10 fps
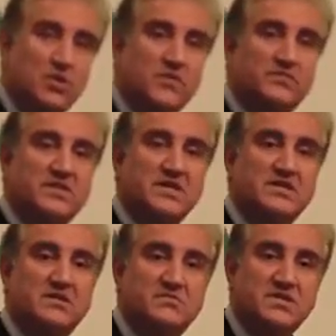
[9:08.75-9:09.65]
of
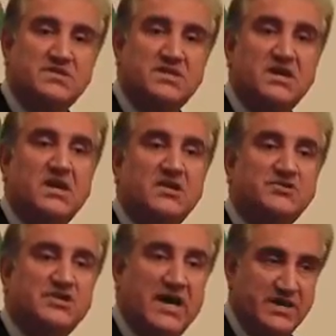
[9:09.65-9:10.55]
the domestic
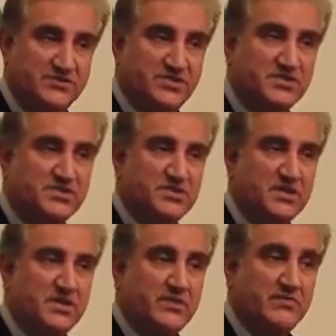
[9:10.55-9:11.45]
challenges
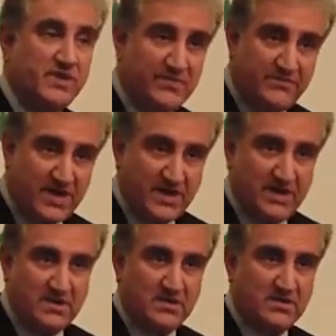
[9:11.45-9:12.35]
we felt
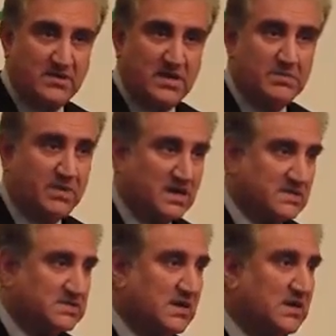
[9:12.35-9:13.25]
in
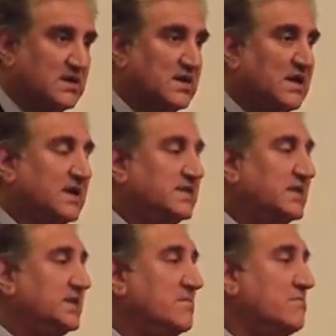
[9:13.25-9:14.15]
Pakistan that
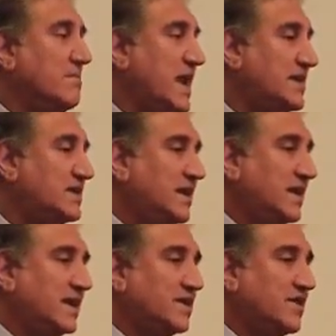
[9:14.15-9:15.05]
they might
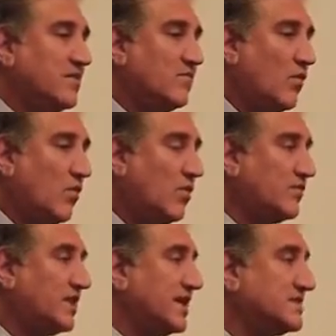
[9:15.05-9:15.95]
get
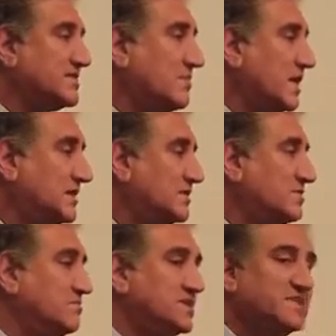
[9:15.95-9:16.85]
involved in some other
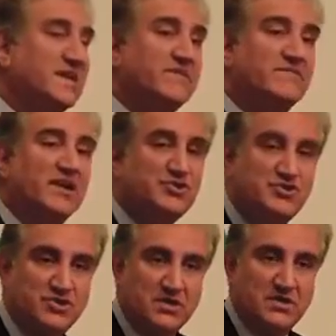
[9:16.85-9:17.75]

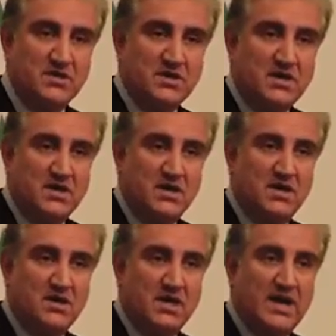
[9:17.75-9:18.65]
misadventure
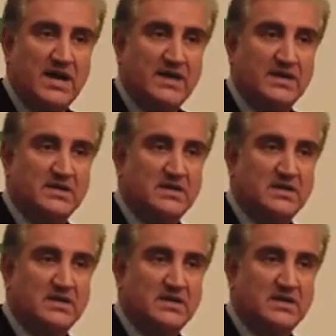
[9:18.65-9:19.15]
and